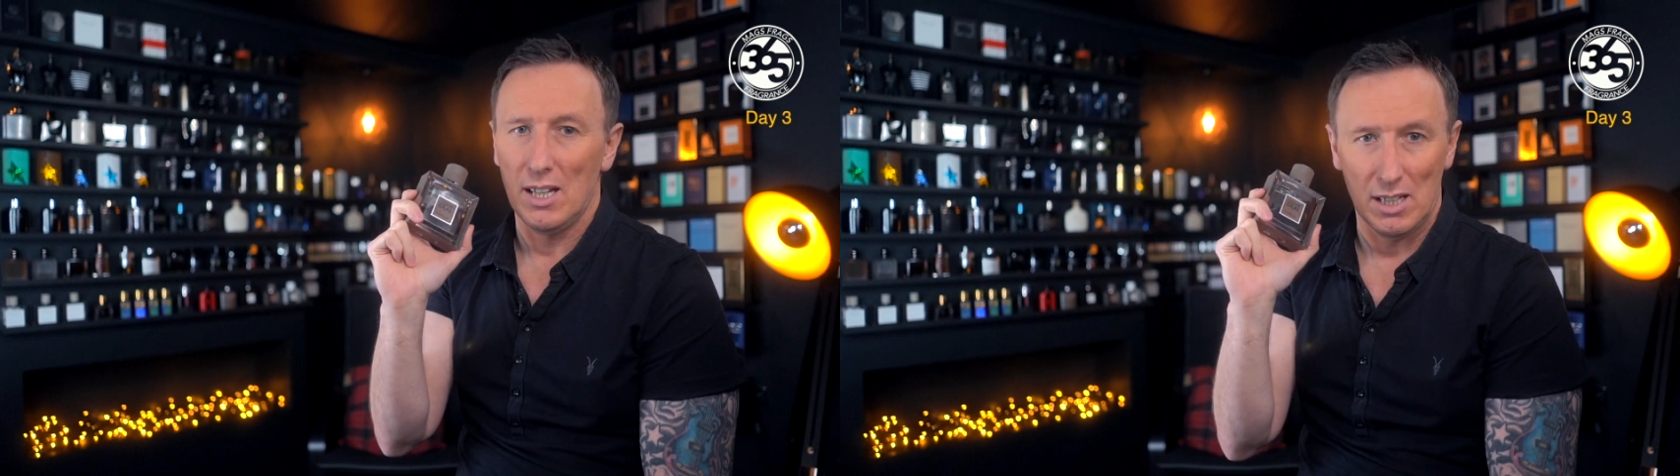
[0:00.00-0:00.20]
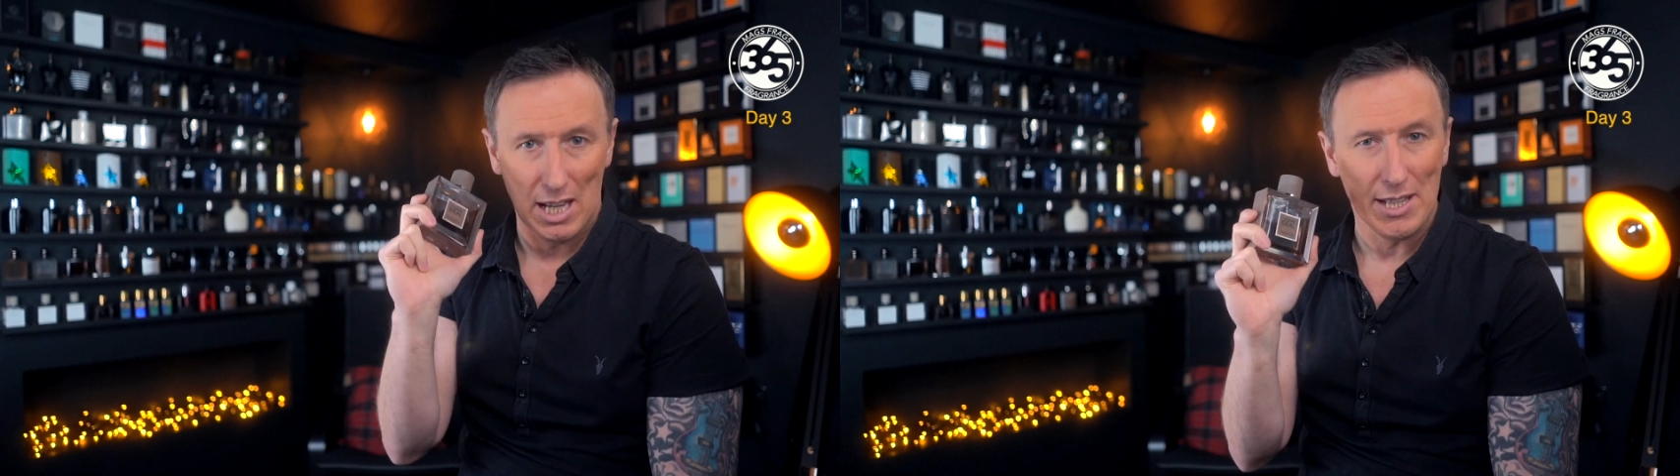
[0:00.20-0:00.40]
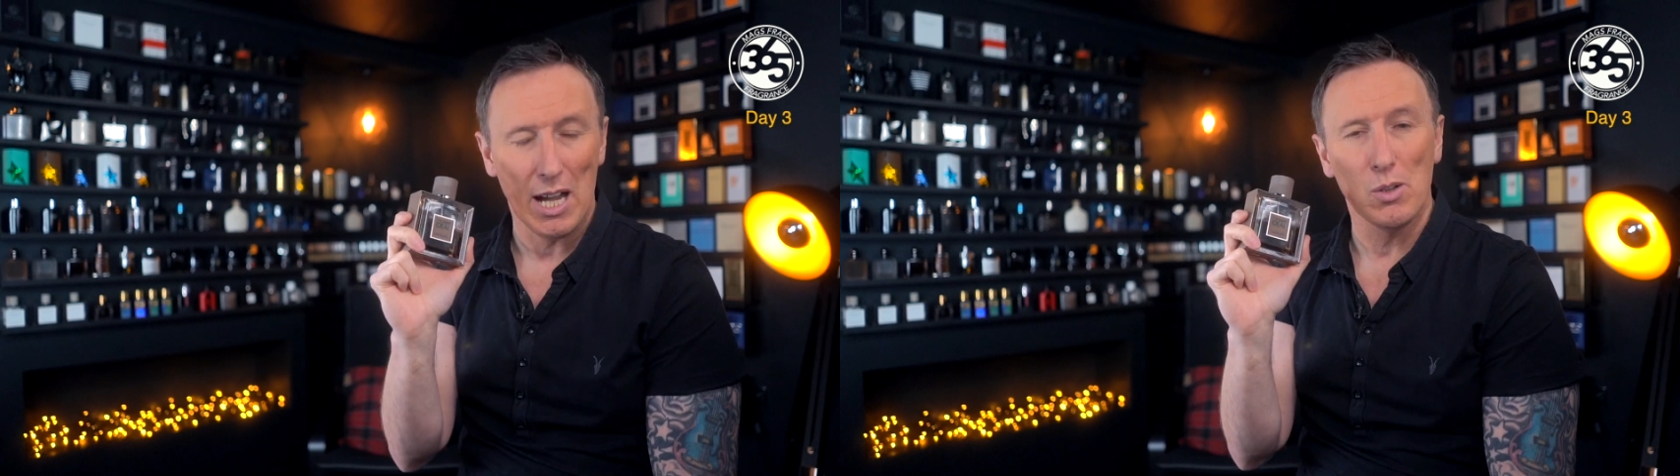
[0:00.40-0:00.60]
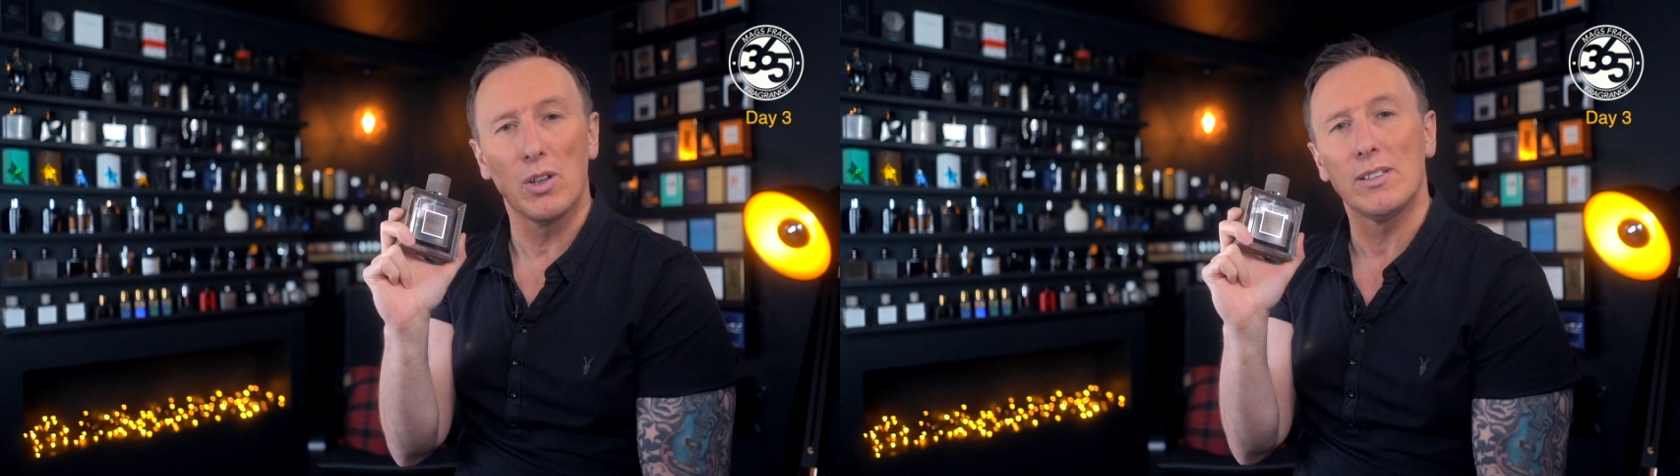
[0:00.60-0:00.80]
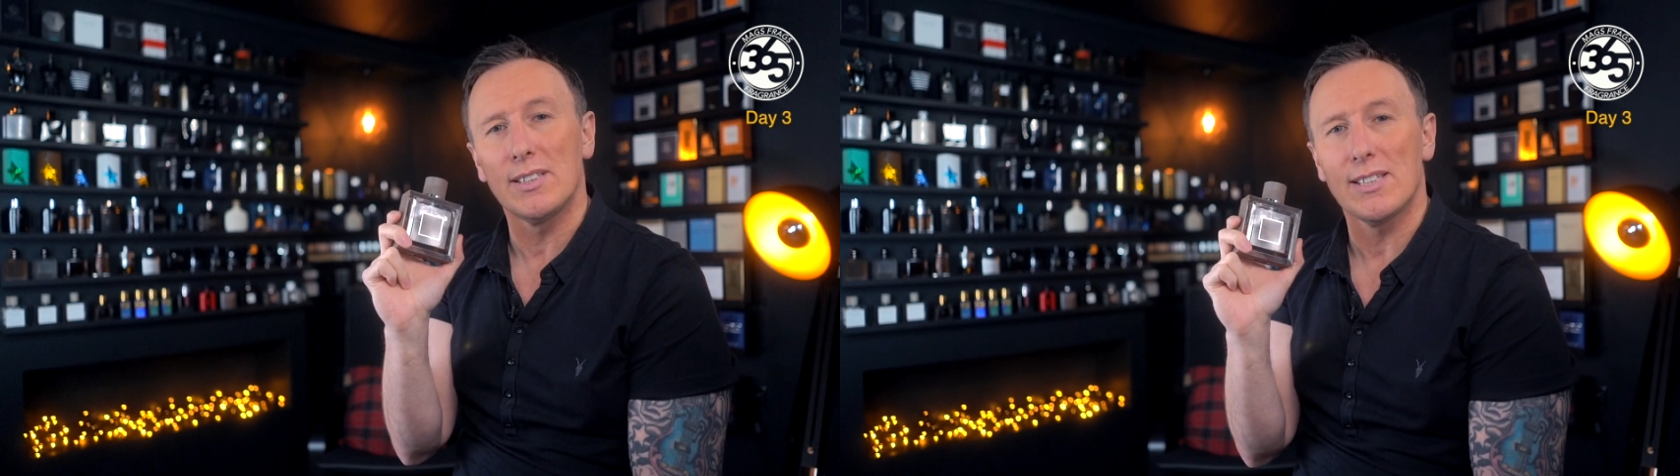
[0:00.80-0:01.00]
uh, are now
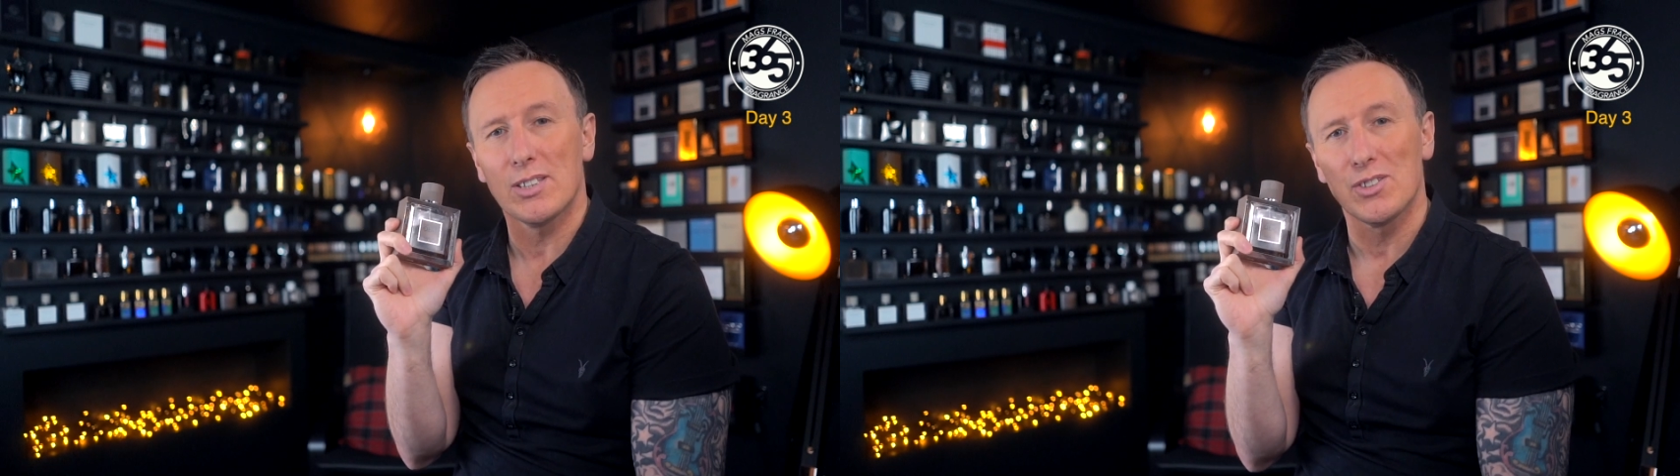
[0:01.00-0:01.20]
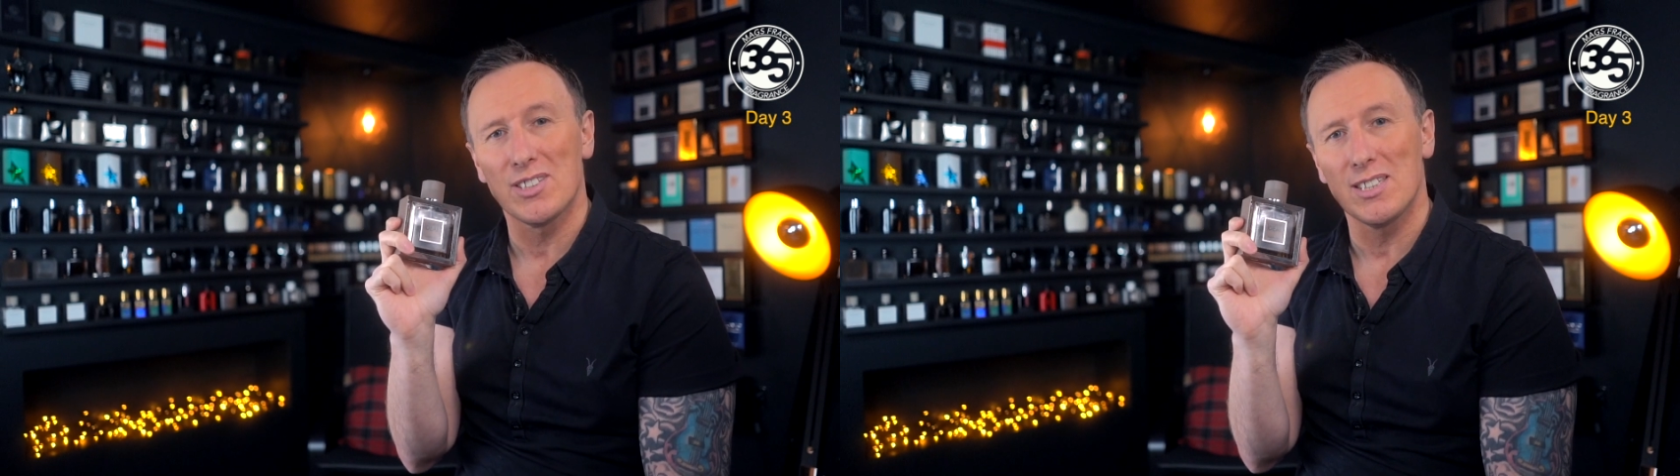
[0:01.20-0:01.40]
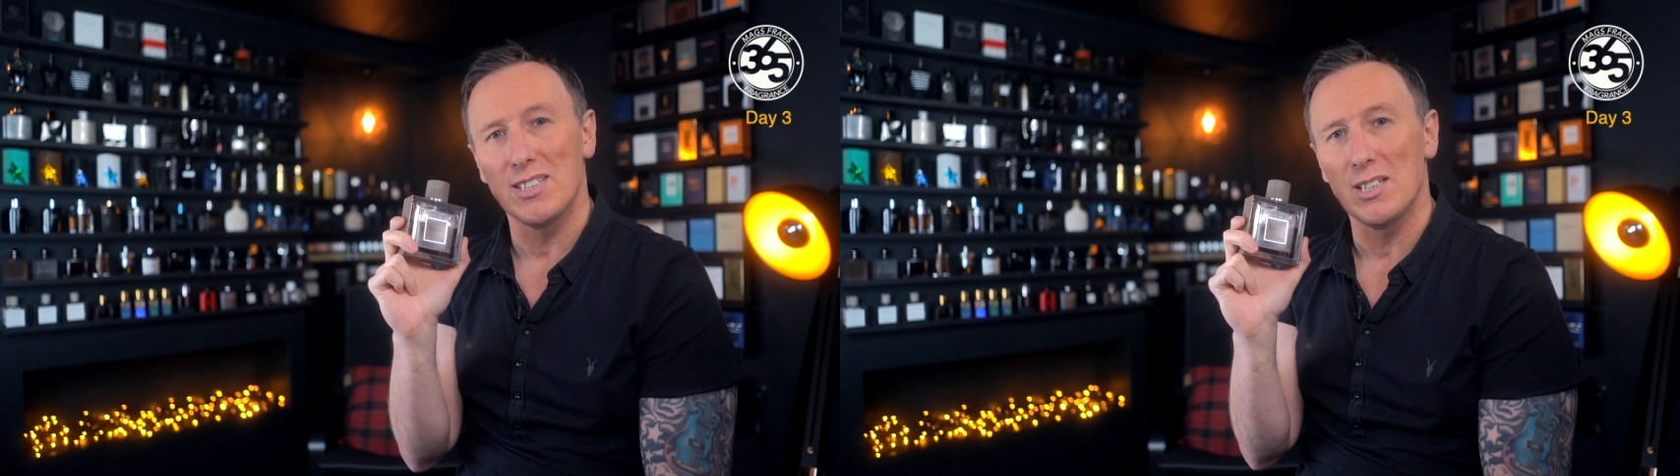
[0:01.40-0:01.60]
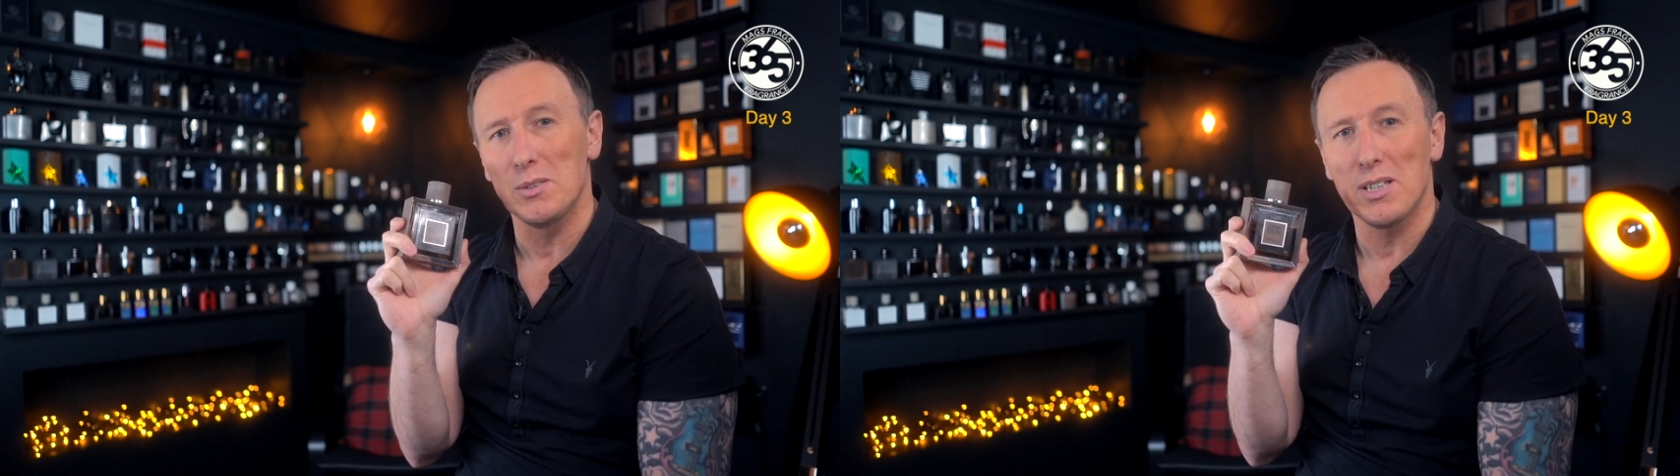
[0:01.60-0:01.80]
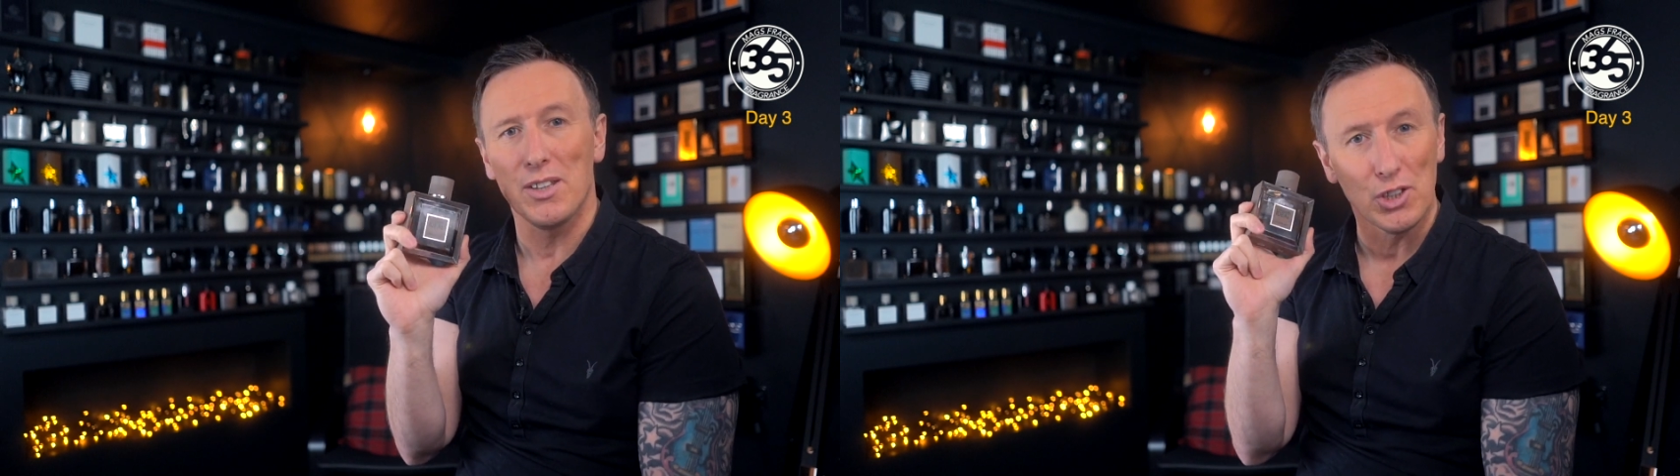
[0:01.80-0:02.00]
going discontinued and